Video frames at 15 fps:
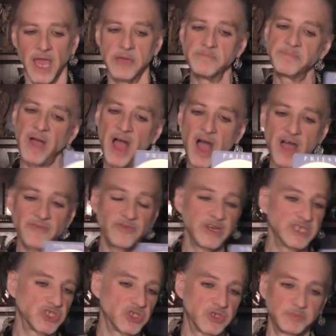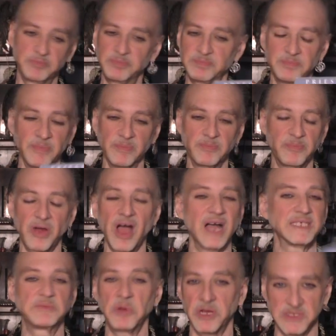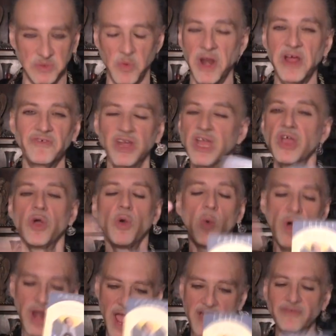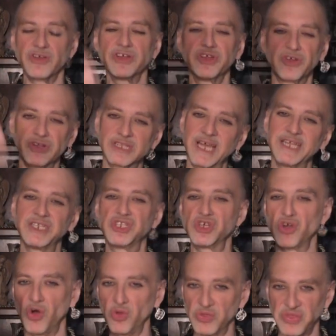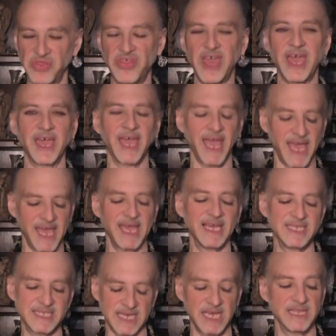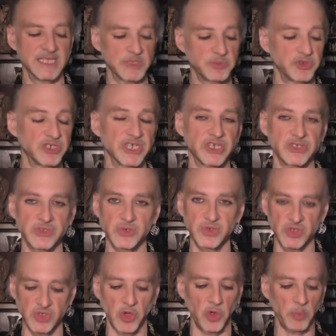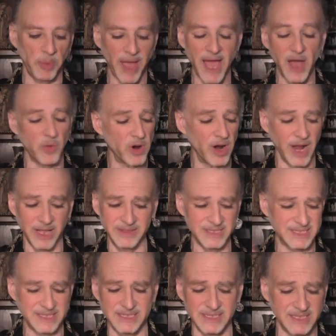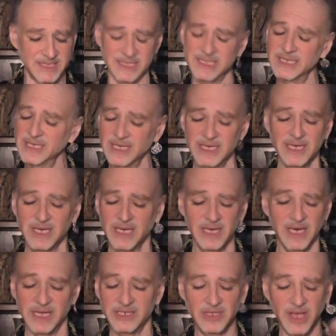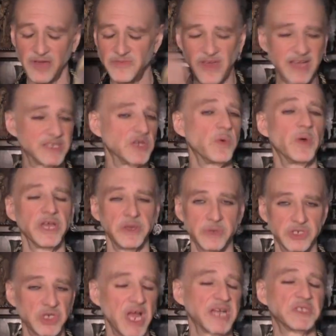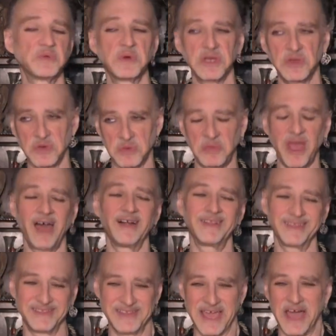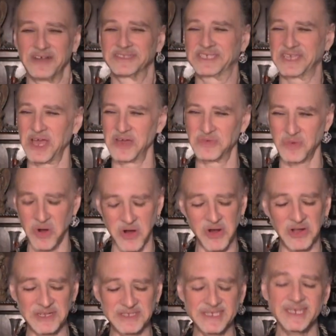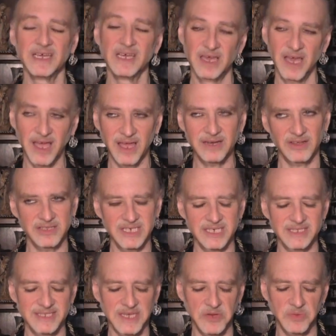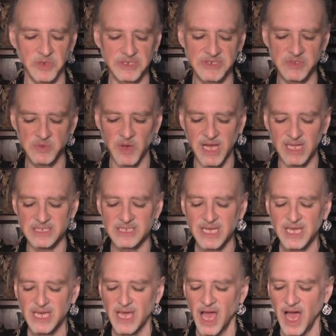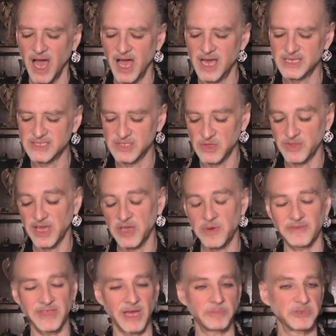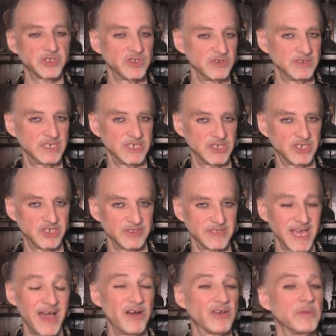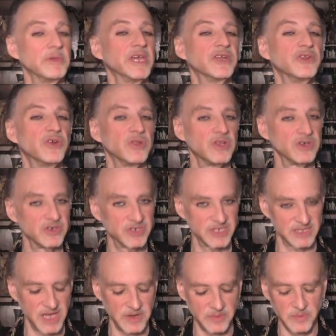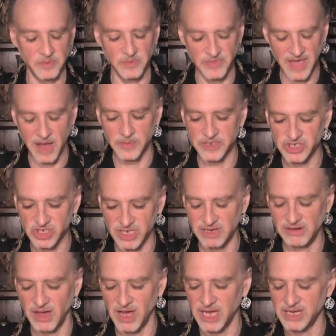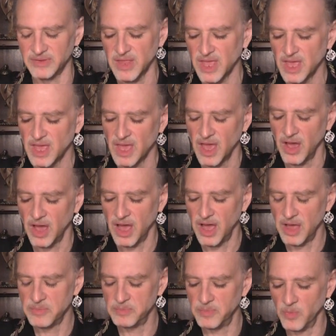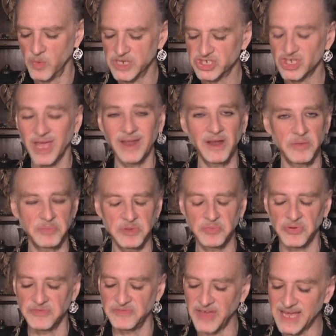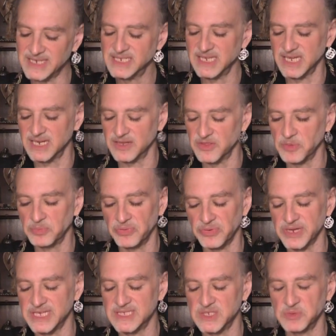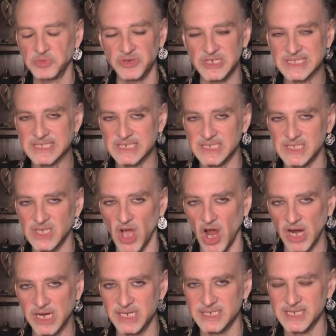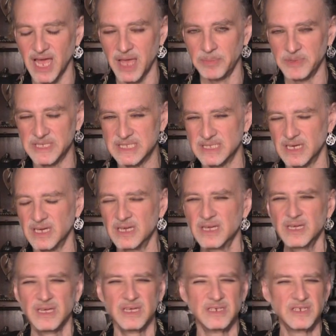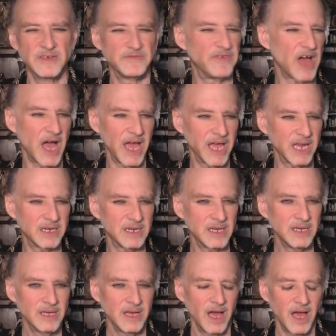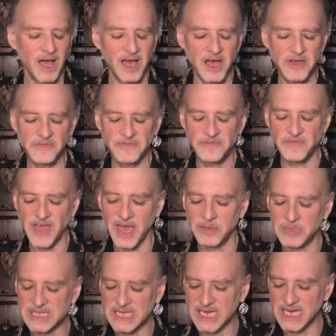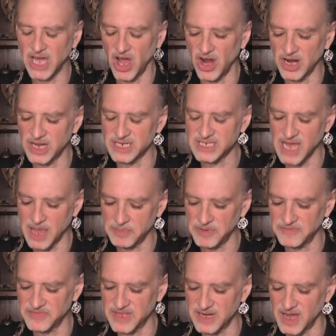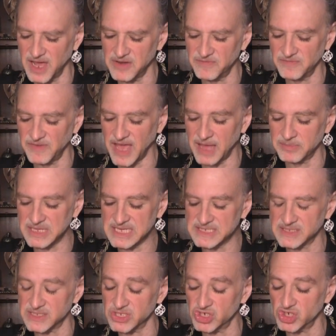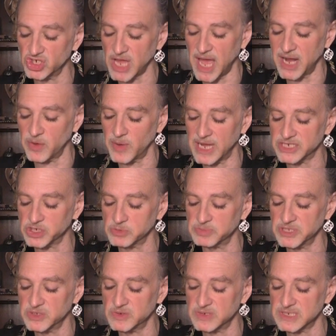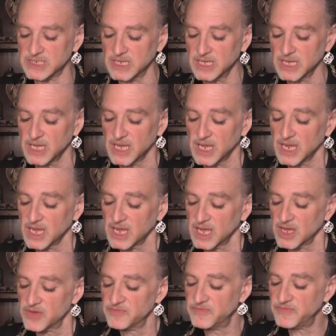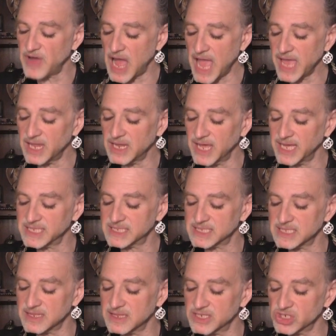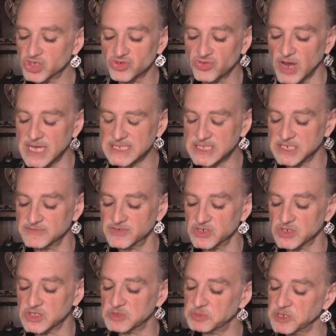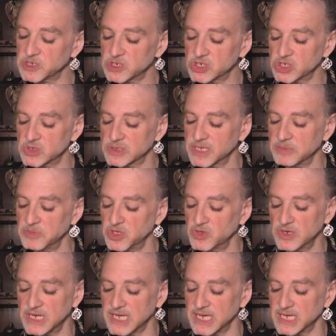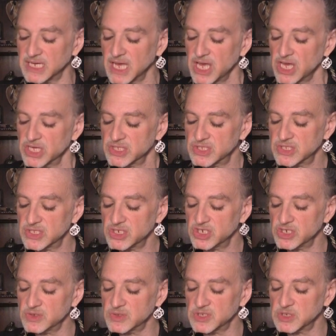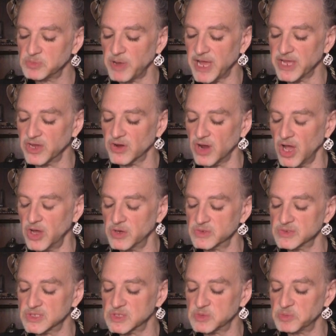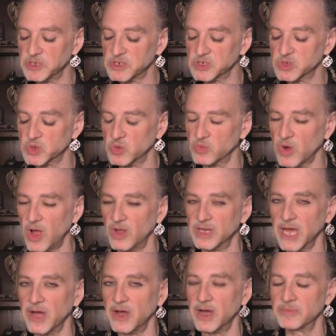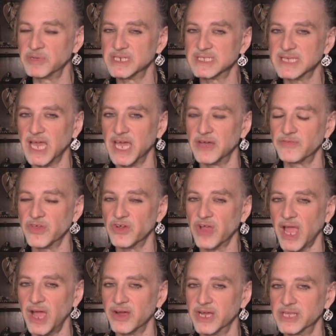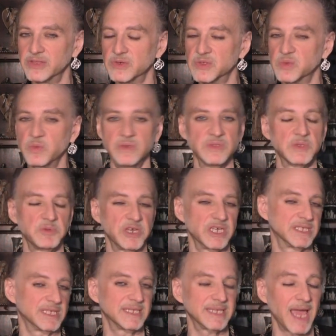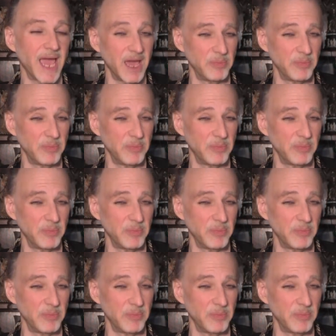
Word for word: impoverished prosperous, whatever, whatever your lead to gold thing is in this particular soul power. And this is affecting what you attract and what you repel in the outside world and on the inside world as well, uh, so that you have the opportunity to do the alchemy and no longer delay that which cannot. Uh, which cannot be prevented. The priest priestess archetype is a divine uh, family archetype of the nine families, the shadow attribute violates the trust of your spiritual community, seduced by your own spiritual role. Now, I'm going to say if you're carrying those wounds because that's